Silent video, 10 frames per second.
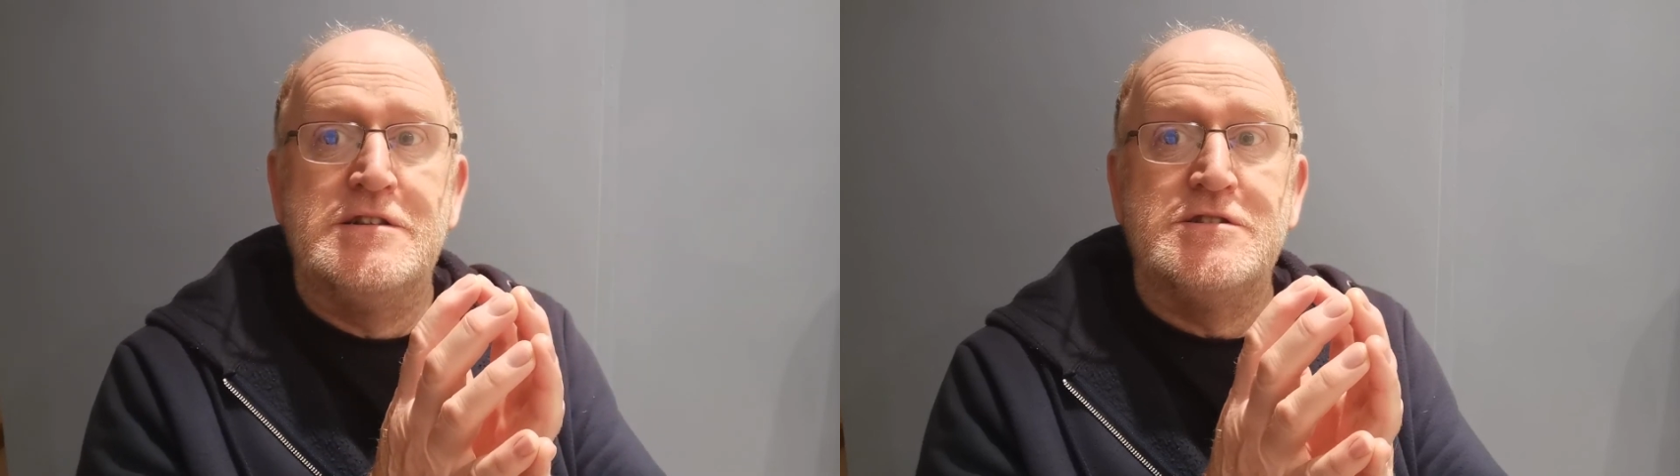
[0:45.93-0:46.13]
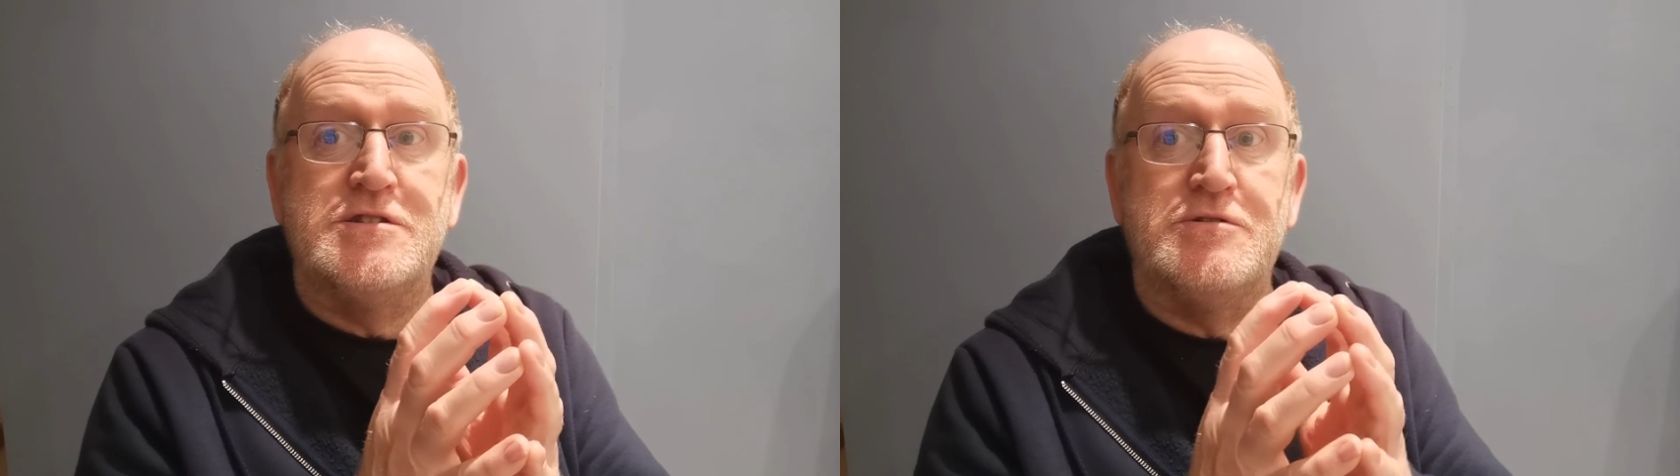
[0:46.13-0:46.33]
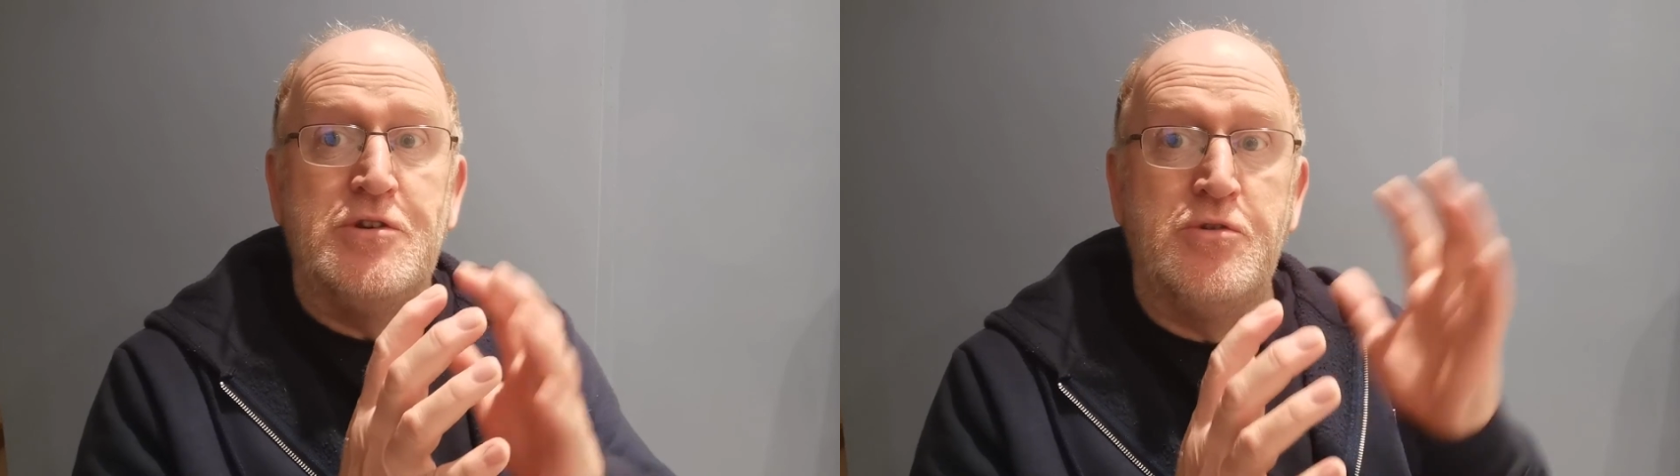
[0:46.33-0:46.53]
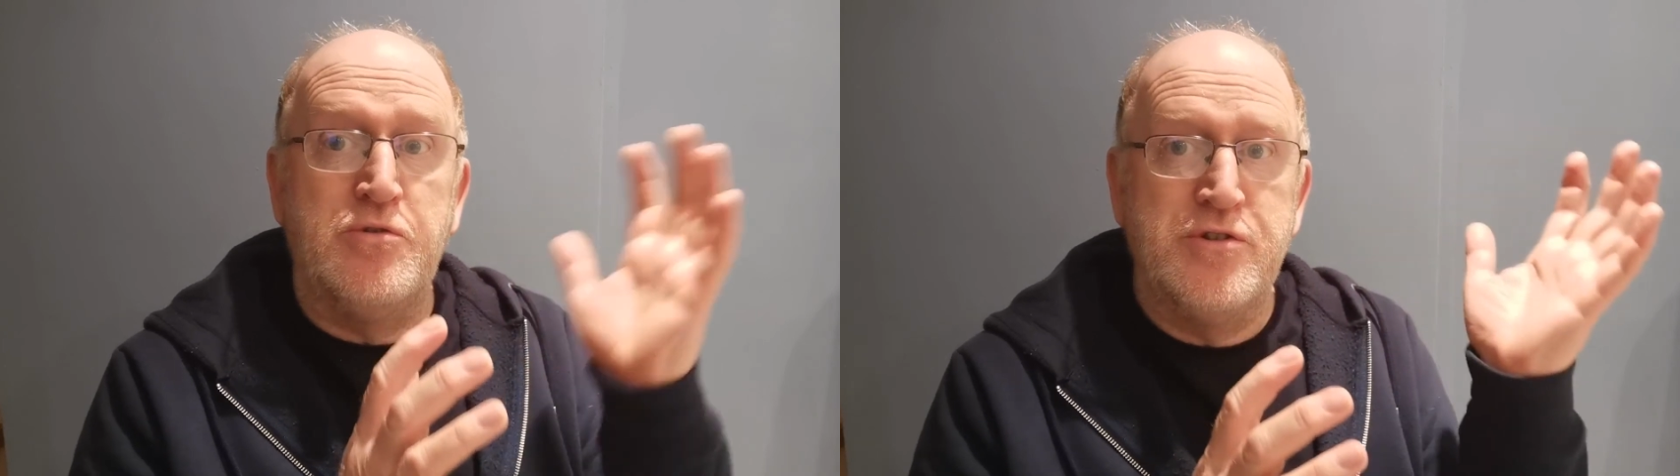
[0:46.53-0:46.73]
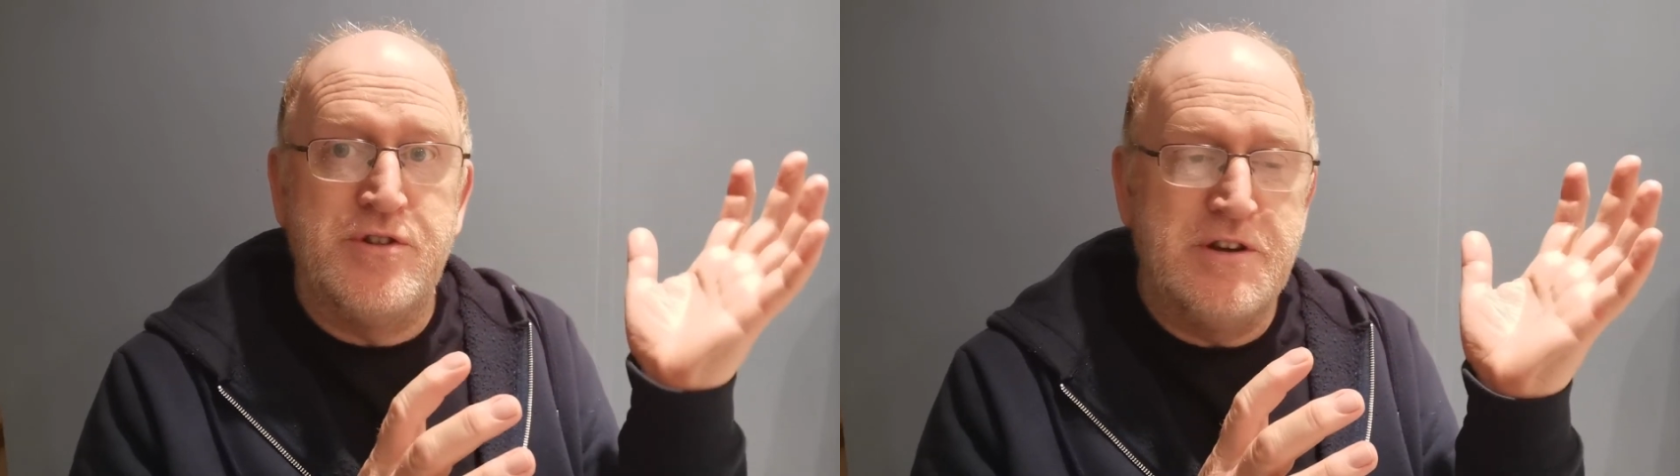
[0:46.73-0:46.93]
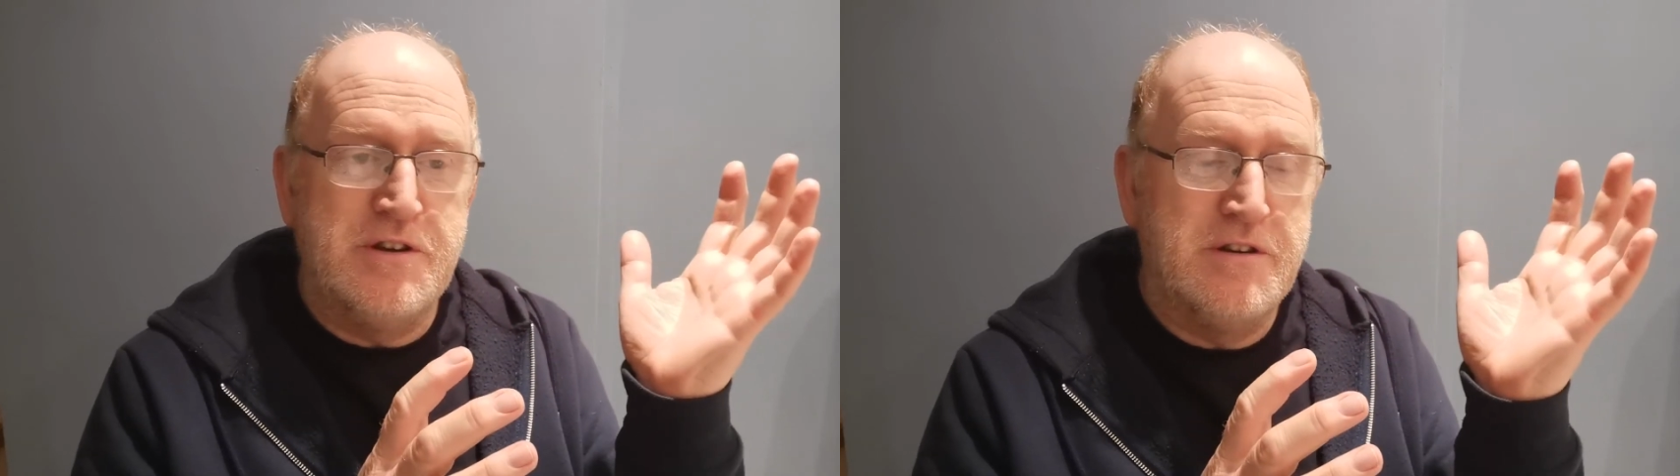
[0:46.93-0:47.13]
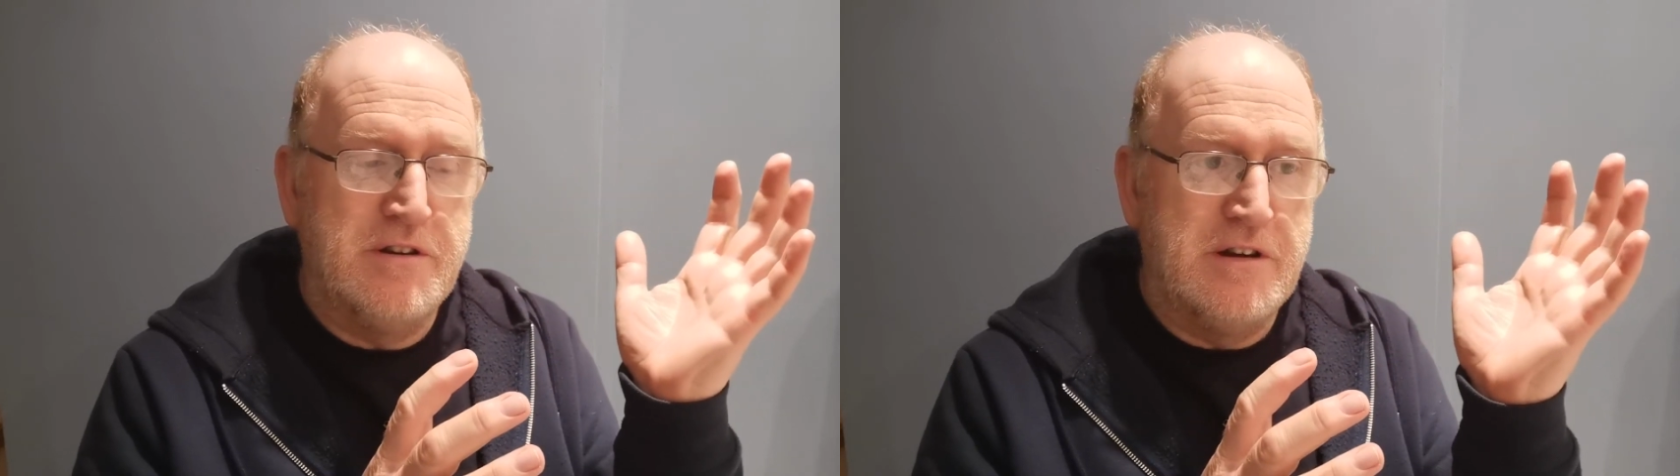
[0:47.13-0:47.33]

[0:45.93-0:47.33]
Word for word: So the author